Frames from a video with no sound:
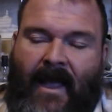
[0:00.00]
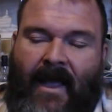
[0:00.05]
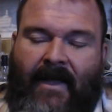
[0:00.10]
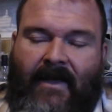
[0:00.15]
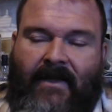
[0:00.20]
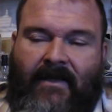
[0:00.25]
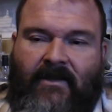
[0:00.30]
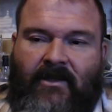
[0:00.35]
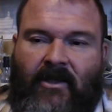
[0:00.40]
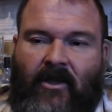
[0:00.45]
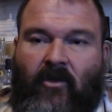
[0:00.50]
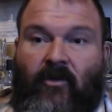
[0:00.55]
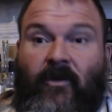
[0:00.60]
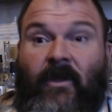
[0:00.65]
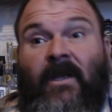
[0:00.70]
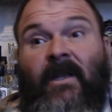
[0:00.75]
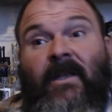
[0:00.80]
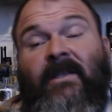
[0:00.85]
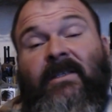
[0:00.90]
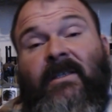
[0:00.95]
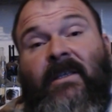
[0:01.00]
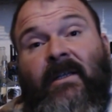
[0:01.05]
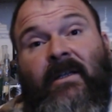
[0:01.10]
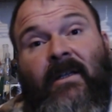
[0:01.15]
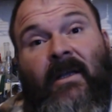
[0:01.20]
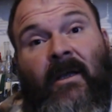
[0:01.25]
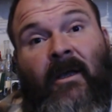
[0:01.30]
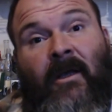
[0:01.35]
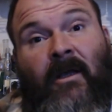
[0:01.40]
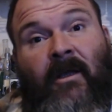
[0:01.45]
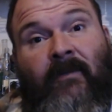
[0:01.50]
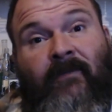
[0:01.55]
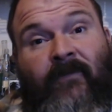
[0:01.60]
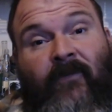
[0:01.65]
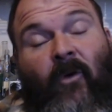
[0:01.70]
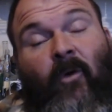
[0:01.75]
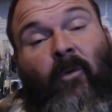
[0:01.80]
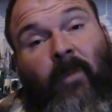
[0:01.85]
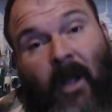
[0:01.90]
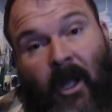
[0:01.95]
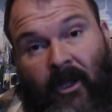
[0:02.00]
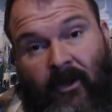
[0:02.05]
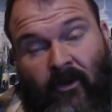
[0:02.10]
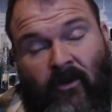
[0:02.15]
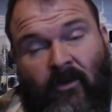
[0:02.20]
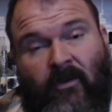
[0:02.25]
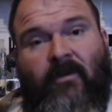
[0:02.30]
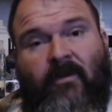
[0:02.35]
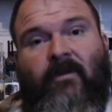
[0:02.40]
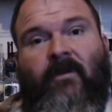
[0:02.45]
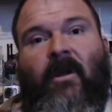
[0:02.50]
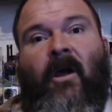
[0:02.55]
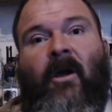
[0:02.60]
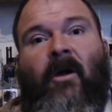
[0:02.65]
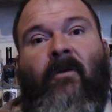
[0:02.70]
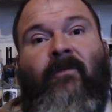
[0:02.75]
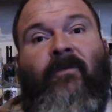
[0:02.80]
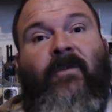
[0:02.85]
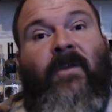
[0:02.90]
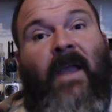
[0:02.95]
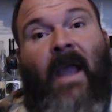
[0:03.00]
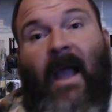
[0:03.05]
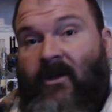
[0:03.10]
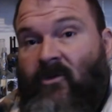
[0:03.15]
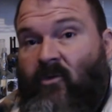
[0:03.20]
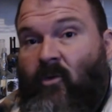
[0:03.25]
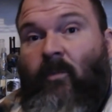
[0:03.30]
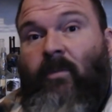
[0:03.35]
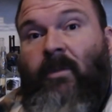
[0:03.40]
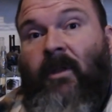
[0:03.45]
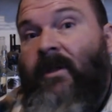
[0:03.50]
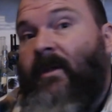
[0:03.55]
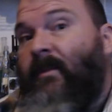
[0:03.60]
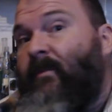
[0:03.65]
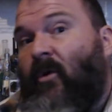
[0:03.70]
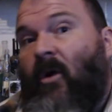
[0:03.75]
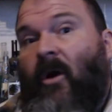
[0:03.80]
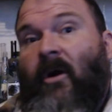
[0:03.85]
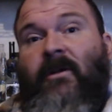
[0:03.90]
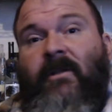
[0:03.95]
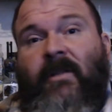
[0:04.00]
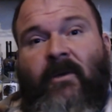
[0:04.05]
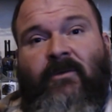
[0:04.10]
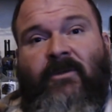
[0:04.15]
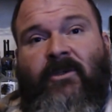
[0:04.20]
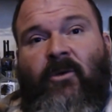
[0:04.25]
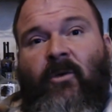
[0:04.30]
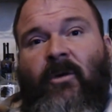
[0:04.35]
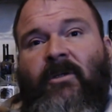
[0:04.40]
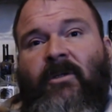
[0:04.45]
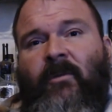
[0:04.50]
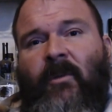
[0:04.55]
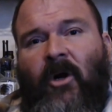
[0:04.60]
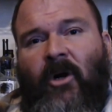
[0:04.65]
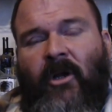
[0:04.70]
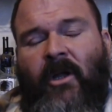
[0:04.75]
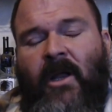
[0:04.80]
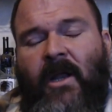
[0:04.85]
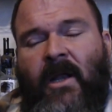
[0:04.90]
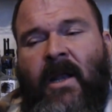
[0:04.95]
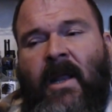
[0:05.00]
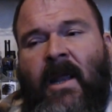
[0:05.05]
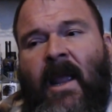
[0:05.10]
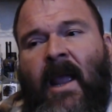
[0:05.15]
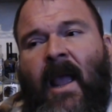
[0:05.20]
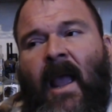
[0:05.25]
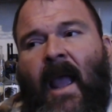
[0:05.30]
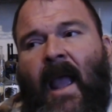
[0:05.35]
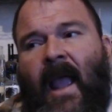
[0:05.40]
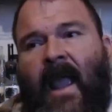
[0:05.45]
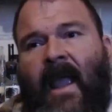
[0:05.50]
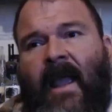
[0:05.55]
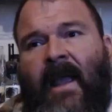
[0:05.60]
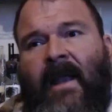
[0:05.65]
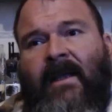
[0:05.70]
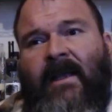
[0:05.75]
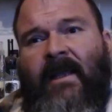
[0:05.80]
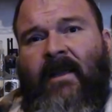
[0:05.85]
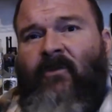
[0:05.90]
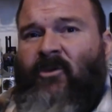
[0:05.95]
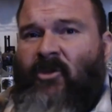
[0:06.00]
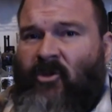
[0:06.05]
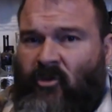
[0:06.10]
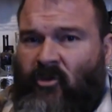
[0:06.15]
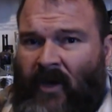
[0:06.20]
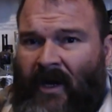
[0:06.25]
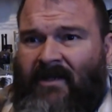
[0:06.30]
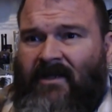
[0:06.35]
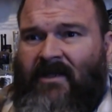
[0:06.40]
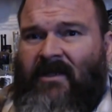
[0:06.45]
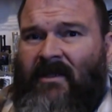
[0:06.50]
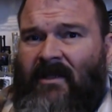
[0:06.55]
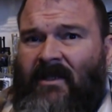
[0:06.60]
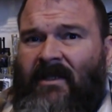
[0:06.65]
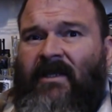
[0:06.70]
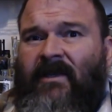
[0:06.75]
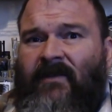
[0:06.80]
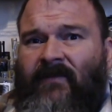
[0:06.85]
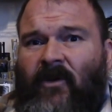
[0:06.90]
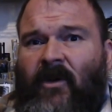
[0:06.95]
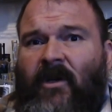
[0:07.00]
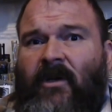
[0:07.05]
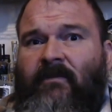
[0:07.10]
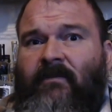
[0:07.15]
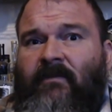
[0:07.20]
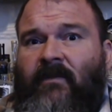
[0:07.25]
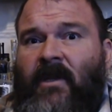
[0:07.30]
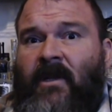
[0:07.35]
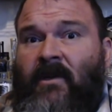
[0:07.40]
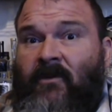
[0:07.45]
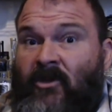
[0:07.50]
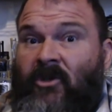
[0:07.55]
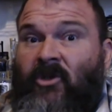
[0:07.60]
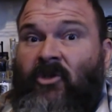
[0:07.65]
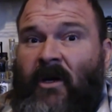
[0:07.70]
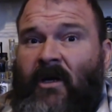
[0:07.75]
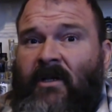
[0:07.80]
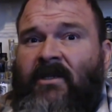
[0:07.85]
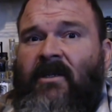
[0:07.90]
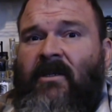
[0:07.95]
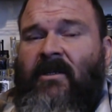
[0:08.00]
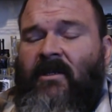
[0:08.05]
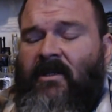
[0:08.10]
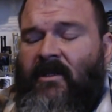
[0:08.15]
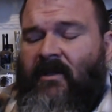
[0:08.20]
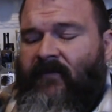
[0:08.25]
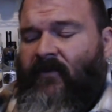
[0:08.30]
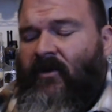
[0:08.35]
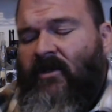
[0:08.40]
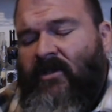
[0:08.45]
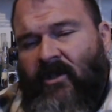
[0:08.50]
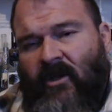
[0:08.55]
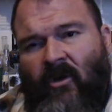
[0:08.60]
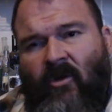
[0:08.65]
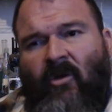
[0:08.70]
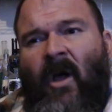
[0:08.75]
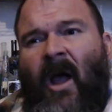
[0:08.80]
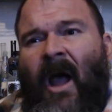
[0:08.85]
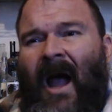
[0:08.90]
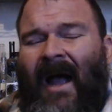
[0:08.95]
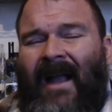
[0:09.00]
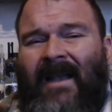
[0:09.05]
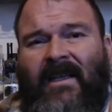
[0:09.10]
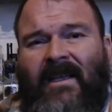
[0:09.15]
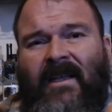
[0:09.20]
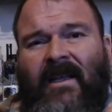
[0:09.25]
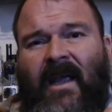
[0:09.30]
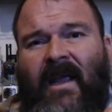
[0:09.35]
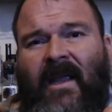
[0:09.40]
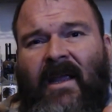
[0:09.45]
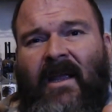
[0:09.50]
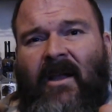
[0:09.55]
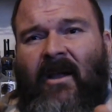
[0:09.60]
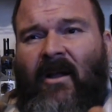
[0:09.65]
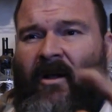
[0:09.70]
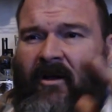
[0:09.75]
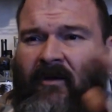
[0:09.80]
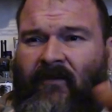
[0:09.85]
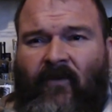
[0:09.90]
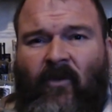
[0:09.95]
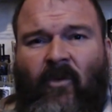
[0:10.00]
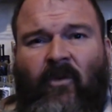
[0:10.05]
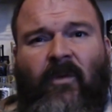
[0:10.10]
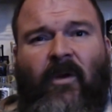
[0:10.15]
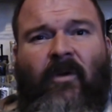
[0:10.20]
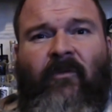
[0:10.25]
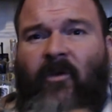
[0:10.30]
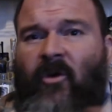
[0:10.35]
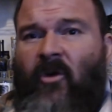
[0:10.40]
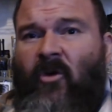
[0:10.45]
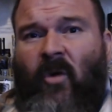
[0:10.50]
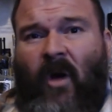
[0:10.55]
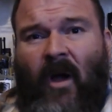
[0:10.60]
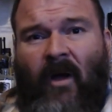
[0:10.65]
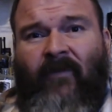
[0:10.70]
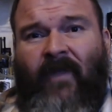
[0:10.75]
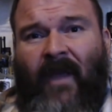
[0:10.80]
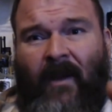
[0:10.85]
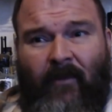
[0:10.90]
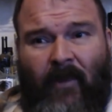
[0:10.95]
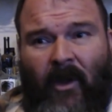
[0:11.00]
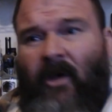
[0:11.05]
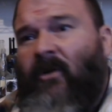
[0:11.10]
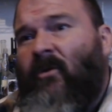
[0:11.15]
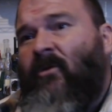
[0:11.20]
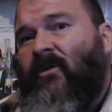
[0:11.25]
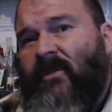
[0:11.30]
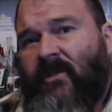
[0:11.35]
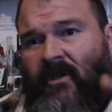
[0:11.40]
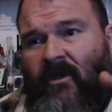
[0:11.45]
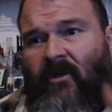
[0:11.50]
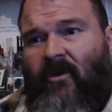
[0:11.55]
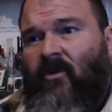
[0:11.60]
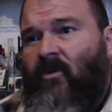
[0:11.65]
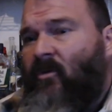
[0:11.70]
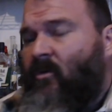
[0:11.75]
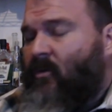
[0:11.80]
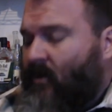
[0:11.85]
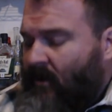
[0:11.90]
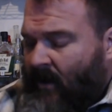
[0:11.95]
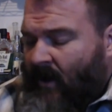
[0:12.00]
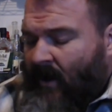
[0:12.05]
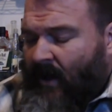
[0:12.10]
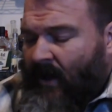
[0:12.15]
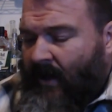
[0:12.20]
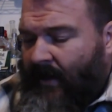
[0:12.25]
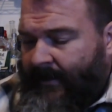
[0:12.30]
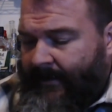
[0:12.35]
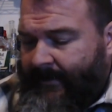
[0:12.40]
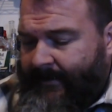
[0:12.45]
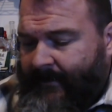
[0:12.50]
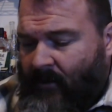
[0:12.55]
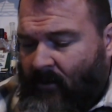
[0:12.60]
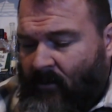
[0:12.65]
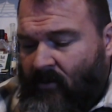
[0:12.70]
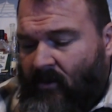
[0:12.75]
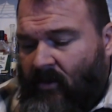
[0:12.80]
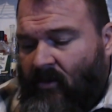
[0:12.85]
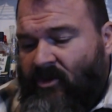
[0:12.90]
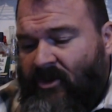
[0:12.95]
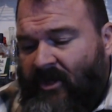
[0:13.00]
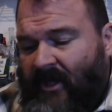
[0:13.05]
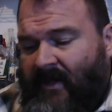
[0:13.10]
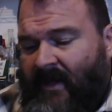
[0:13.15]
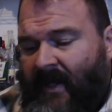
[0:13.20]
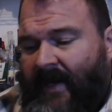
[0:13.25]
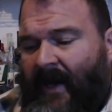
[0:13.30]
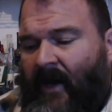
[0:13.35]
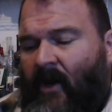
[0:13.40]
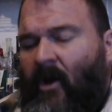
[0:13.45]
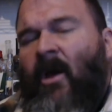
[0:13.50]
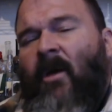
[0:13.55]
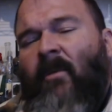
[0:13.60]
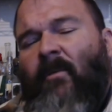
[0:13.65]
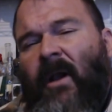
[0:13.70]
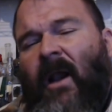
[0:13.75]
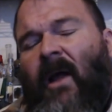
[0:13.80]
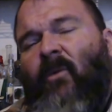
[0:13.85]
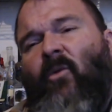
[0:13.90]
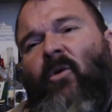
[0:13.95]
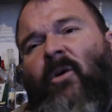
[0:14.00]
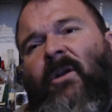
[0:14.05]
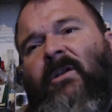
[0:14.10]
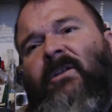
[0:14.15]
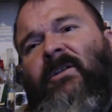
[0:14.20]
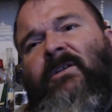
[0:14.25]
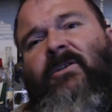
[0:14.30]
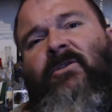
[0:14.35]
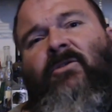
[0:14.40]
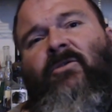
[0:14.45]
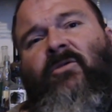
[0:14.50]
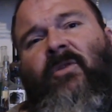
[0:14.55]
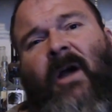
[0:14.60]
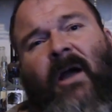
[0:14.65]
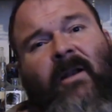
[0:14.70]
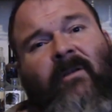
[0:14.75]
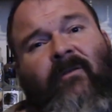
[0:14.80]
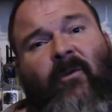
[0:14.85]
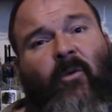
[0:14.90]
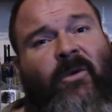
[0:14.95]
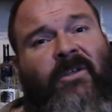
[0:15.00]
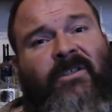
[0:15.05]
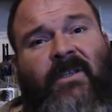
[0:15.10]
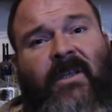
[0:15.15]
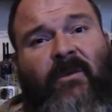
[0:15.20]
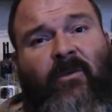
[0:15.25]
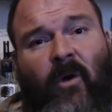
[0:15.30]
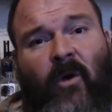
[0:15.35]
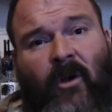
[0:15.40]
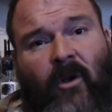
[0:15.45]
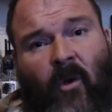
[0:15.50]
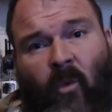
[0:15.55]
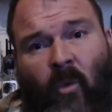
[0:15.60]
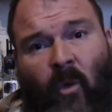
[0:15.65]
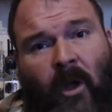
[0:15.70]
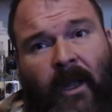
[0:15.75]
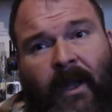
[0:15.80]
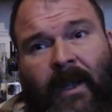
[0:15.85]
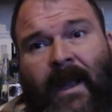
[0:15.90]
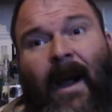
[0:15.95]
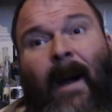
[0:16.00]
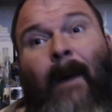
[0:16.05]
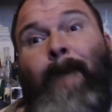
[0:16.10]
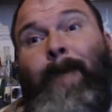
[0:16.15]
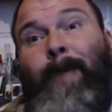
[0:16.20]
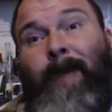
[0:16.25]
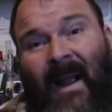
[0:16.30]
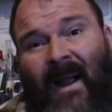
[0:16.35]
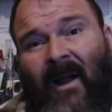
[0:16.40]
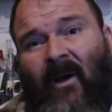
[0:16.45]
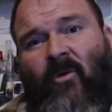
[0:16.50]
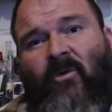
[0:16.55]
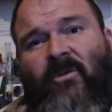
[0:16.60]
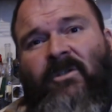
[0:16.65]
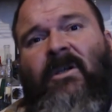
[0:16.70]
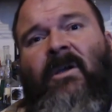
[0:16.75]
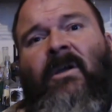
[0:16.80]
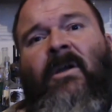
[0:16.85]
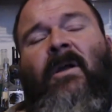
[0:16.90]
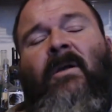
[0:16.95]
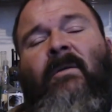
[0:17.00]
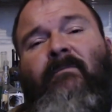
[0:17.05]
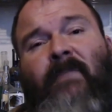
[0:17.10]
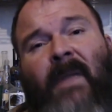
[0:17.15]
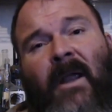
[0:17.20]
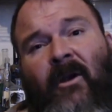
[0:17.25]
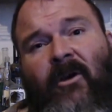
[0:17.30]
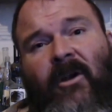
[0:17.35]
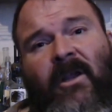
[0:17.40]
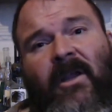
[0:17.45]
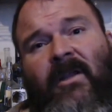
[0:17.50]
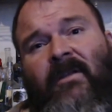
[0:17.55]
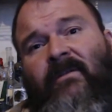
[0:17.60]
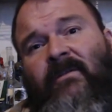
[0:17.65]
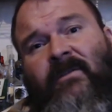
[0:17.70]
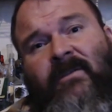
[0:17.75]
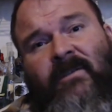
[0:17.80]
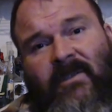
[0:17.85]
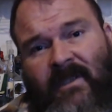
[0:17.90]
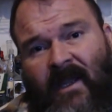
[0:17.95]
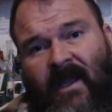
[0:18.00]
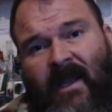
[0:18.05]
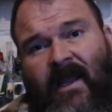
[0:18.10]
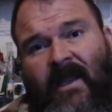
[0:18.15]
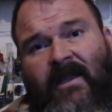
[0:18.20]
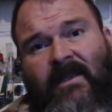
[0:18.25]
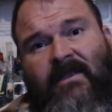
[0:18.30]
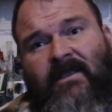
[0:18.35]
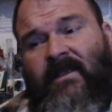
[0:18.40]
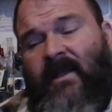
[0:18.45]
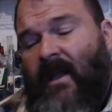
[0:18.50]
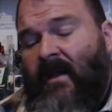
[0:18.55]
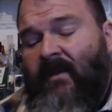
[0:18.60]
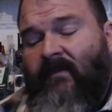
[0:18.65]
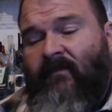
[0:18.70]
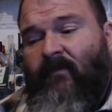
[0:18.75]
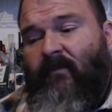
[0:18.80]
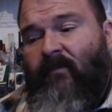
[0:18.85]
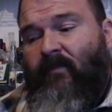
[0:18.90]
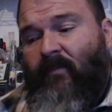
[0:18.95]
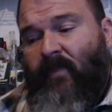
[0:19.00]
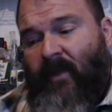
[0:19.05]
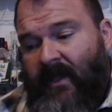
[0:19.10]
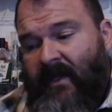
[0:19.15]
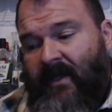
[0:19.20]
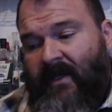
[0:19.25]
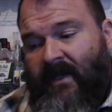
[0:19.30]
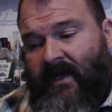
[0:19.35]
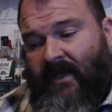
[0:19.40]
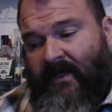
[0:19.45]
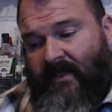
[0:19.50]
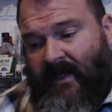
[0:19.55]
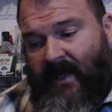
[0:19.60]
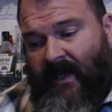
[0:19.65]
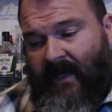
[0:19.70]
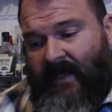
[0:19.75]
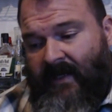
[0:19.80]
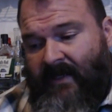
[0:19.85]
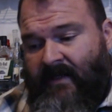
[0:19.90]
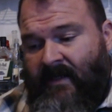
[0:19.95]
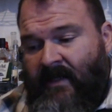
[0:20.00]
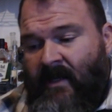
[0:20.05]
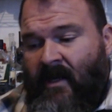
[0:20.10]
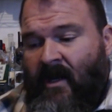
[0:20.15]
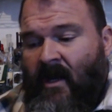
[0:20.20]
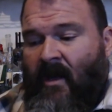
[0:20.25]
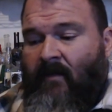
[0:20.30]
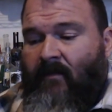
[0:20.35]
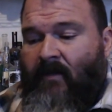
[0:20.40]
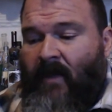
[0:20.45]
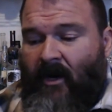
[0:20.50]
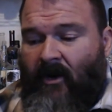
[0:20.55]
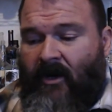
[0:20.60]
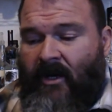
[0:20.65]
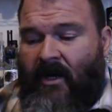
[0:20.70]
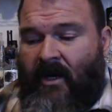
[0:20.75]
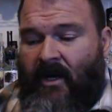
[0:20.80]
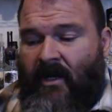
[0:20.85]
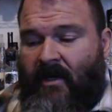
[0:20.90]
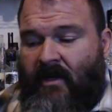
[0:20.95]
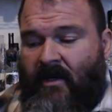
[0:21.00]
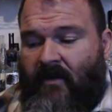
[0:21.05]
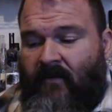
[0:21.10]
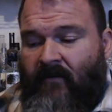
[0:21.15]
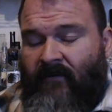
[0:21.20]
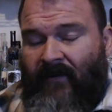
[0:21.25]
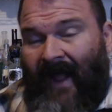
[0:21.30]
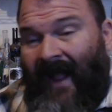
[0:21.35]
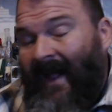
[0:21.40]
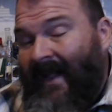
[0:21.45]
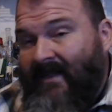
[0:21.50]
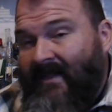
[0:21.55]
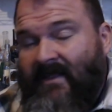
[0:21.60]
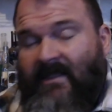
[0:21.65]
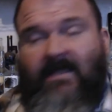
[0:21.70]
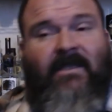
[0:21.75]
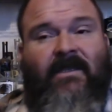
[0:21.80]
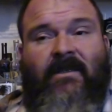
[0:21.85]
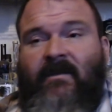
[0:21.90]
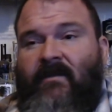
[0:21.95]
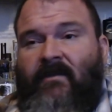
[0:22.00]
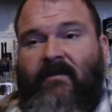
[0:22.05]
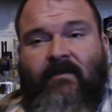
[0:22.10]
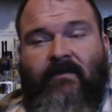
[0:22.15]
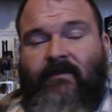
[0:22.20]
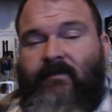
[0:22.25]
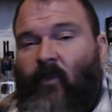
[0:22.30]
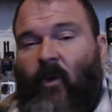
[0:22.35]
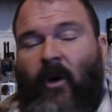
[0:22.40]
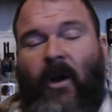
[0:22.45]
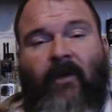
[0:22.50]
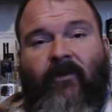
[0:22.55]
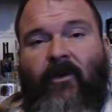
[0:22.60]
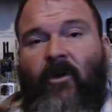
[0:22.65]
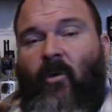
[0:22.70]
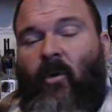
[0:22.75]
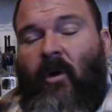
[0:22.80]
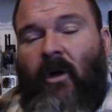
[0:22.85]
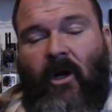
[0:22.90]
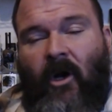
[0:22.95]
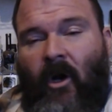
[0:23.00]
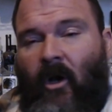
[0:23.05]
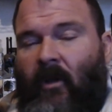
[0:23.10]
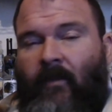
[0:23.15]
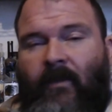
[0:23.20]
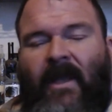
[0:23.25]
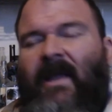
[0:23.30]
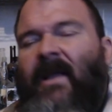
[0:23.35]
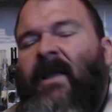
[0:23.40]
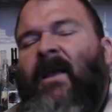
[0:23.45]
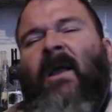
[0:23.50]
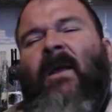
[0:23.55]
And so then he sent a full bottle of the actual blended product that was going to market, and it was drastically different. It was drastically different. So I did a full review of that bottle. So go check that out. But I wanted to do kind of a whiskey 101 about marrying tanks and blending tanks, marrying vats, whatever you want to call them.